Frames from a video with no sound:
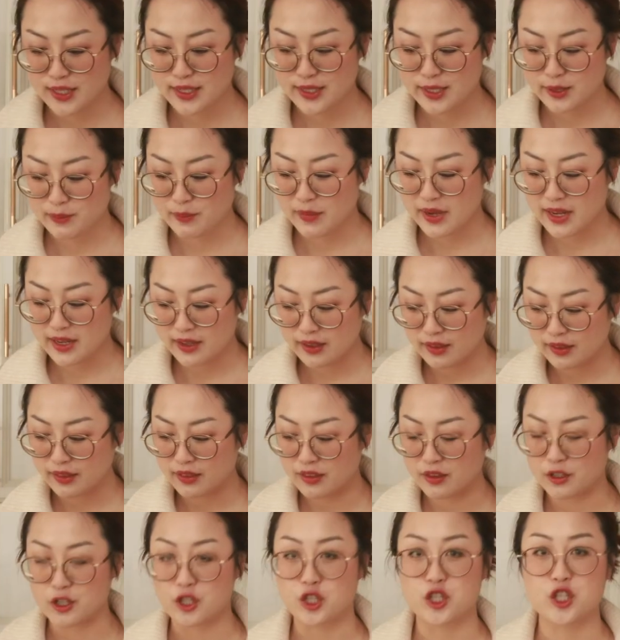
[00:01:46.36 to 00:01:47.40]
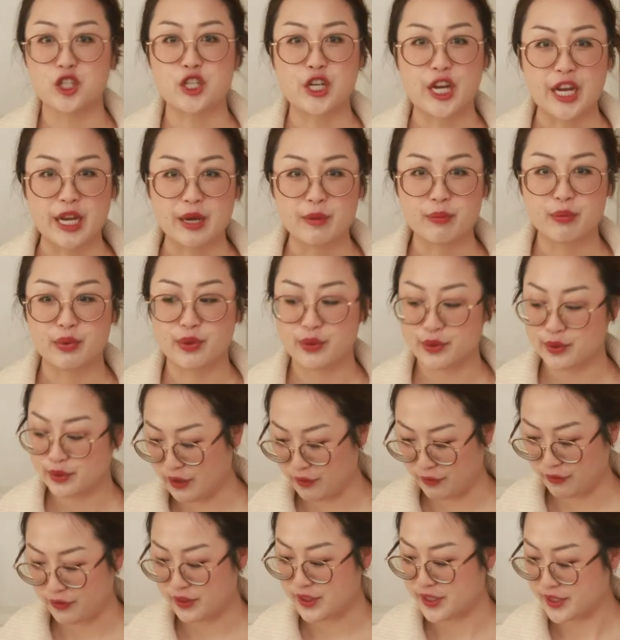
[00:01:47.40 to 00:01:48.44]
let's make the shape
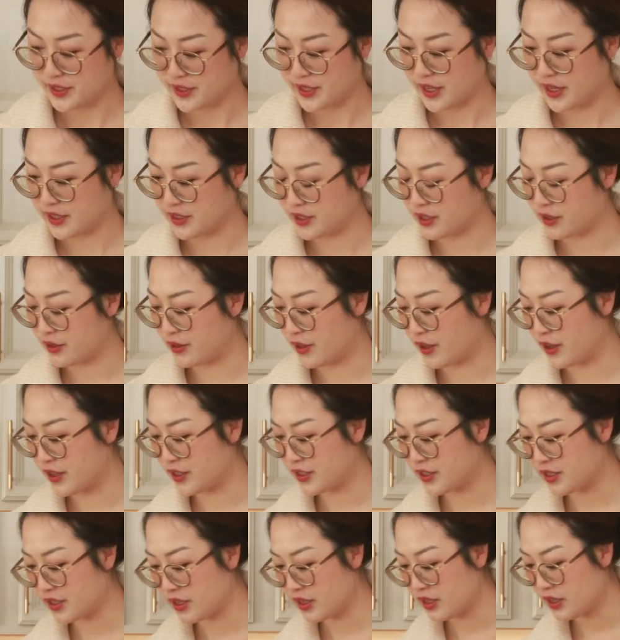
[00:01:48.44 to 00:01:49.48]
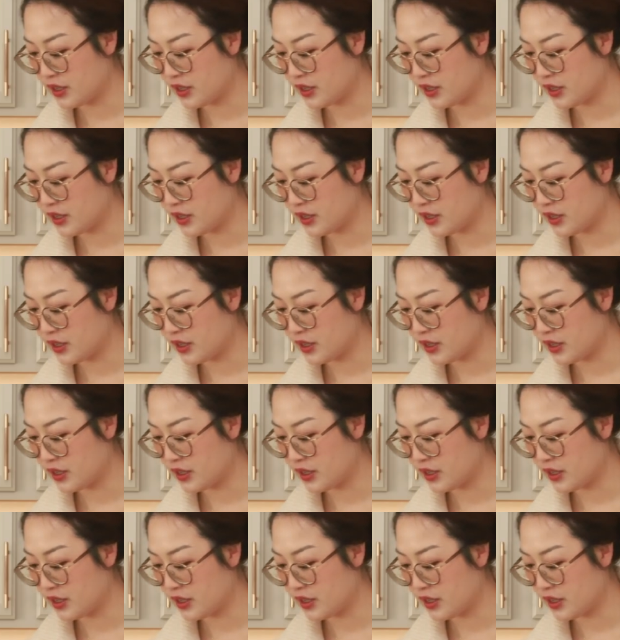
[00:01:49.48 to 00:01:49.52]
of the Santa Claus.